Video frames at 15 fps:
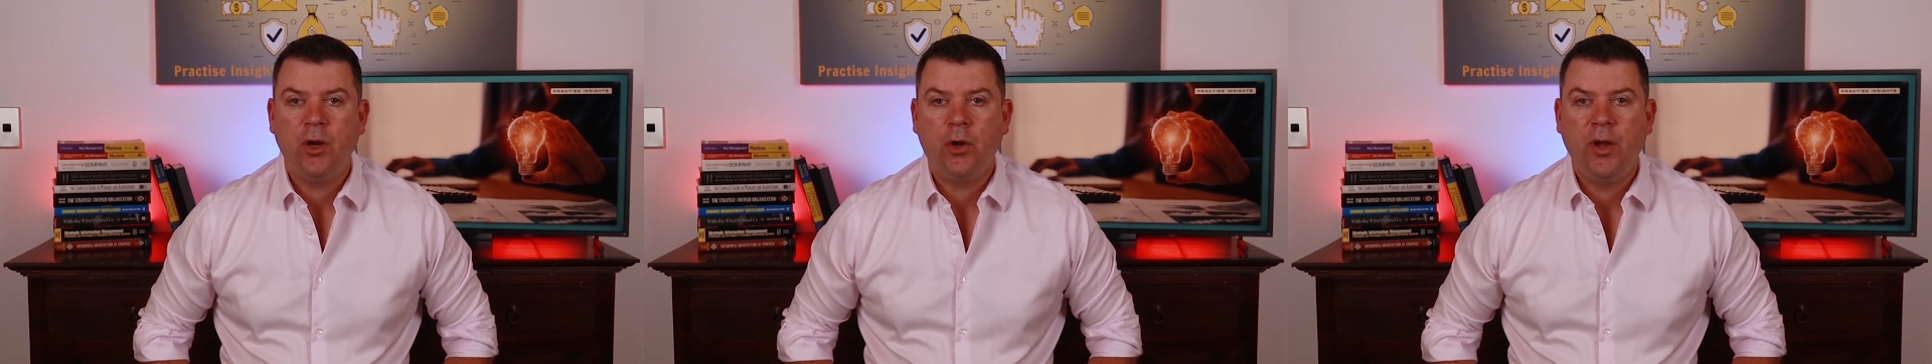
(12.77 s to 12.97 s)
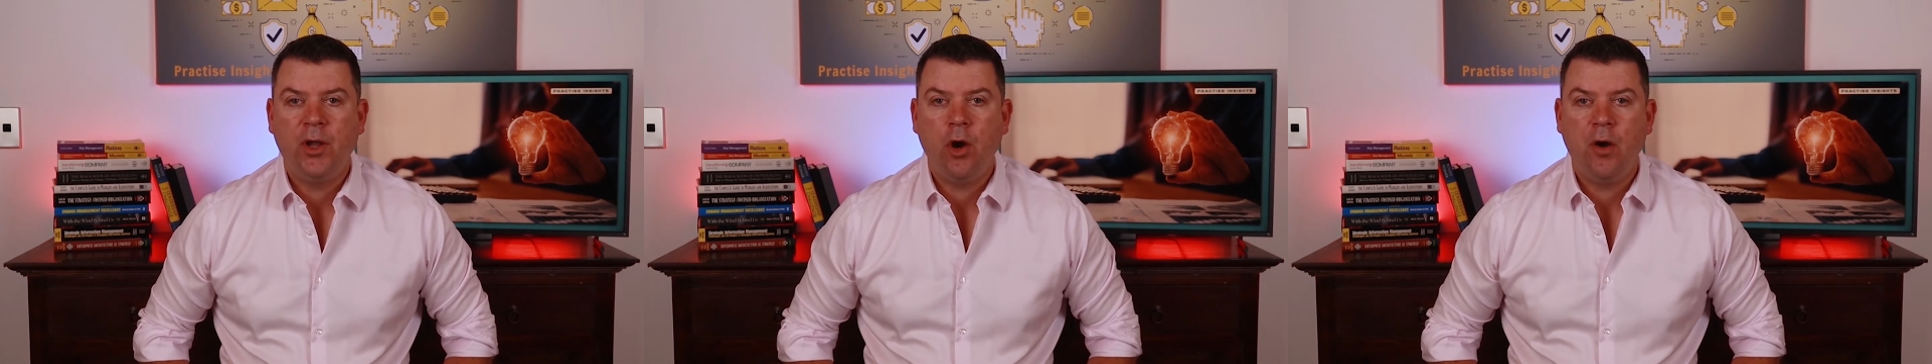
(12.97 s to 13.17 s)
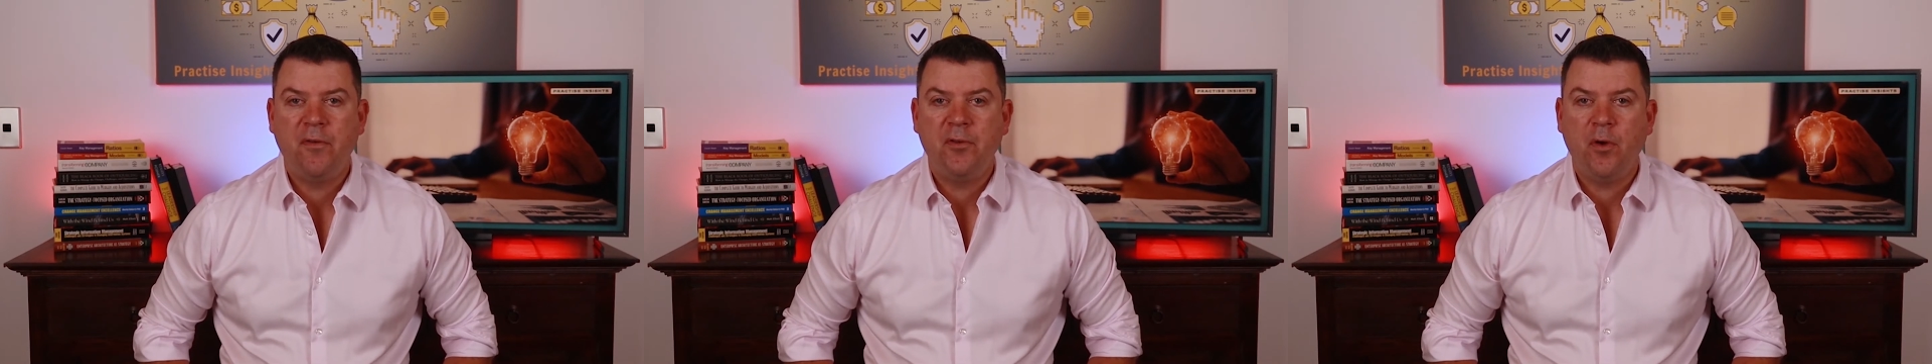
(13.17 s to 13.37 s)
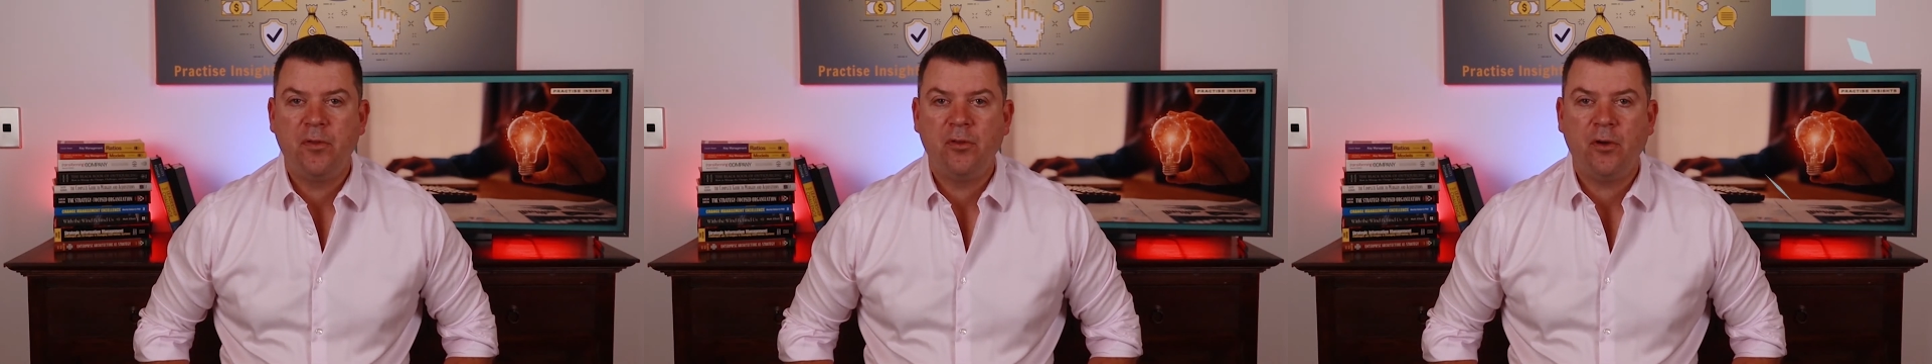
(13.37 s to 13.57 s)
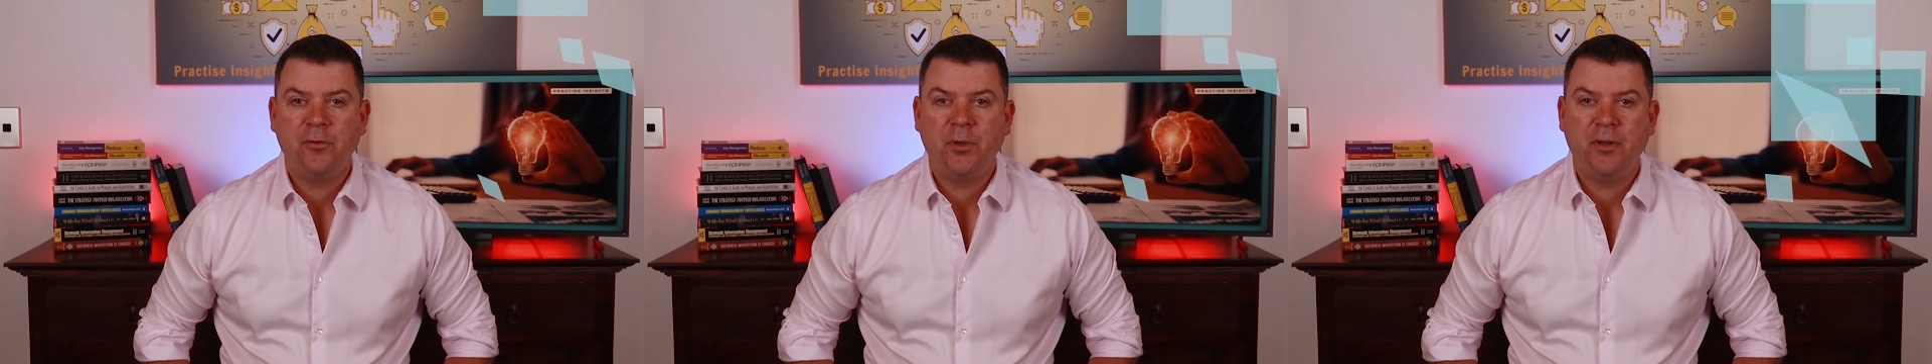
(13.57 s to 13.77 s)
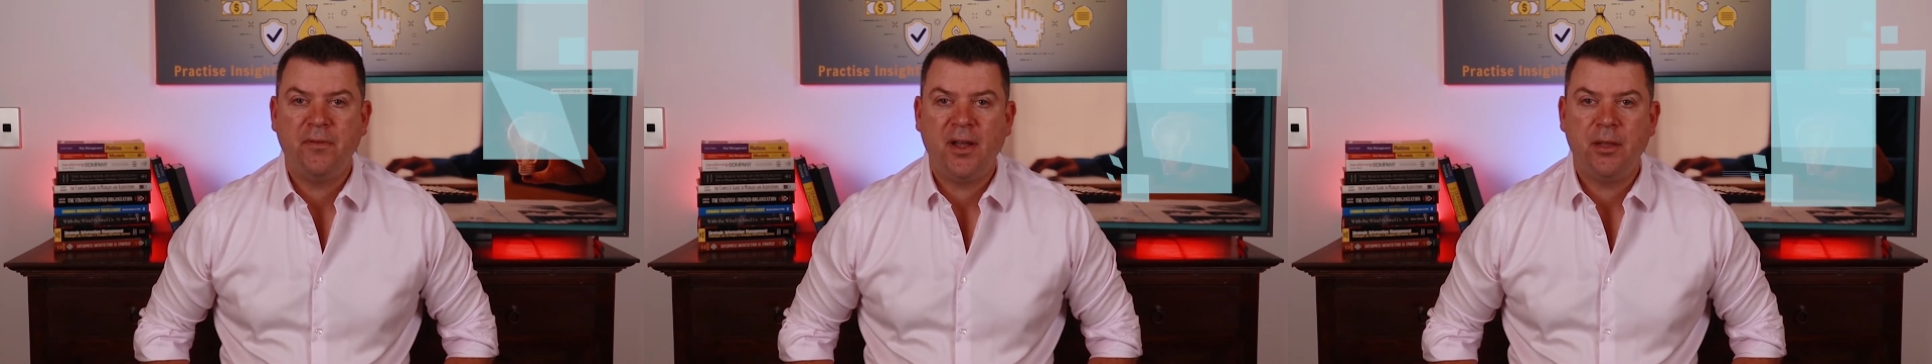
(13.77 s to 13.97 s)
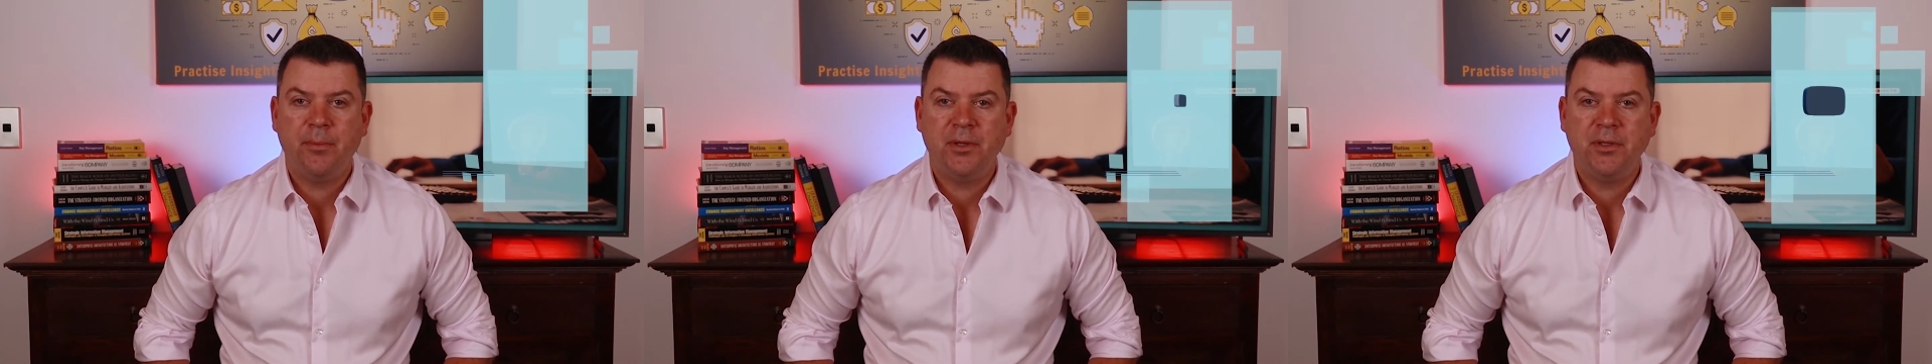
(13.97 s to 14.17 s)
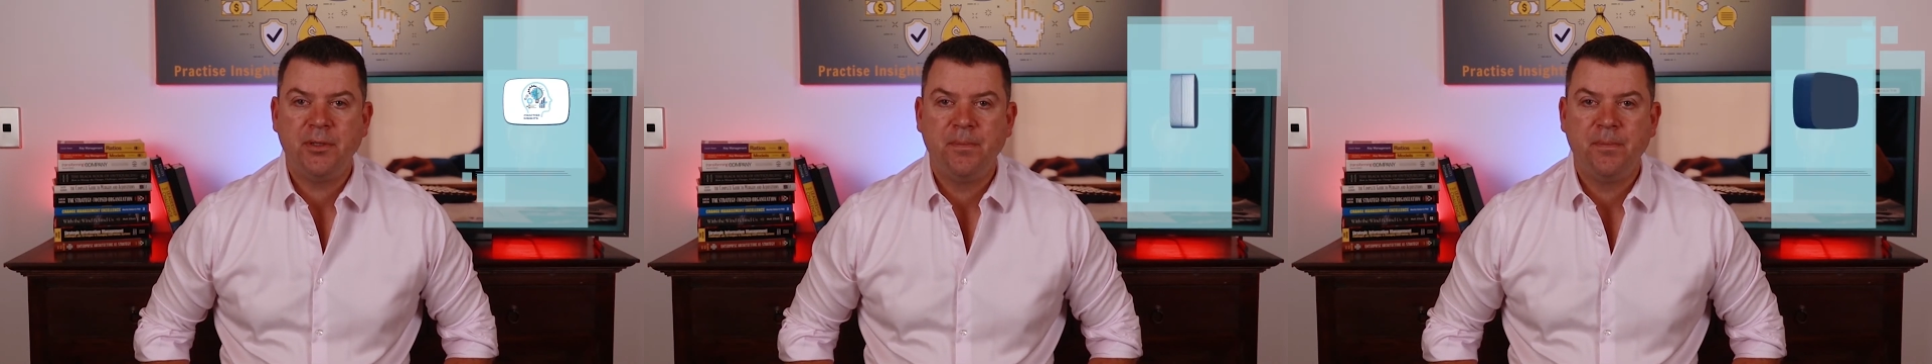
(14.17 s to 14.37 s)
want a quick overview of software
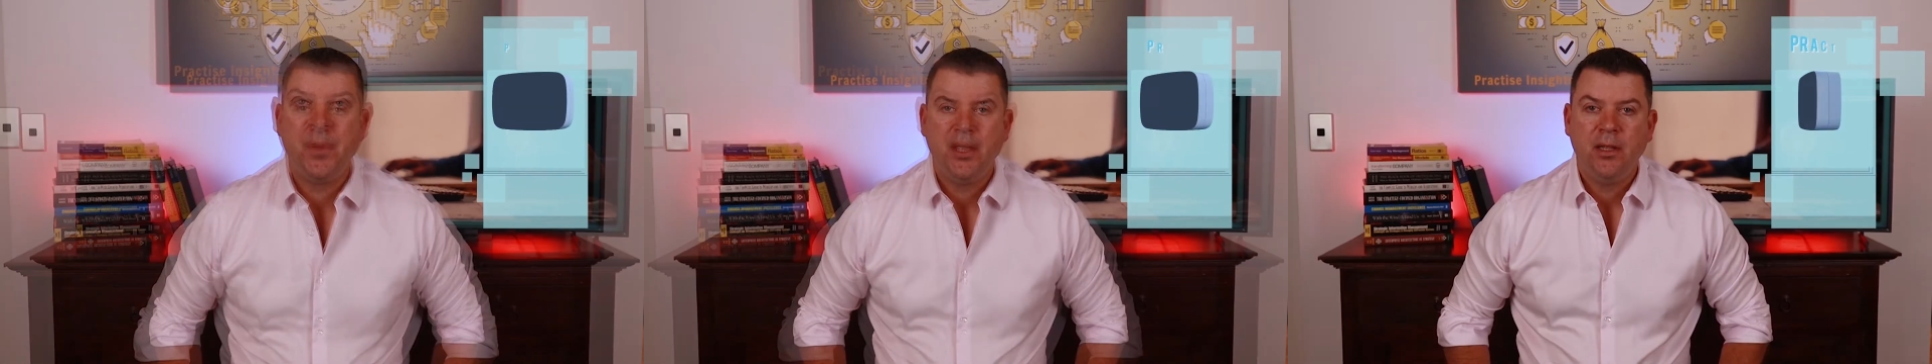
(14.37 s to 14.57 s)
development,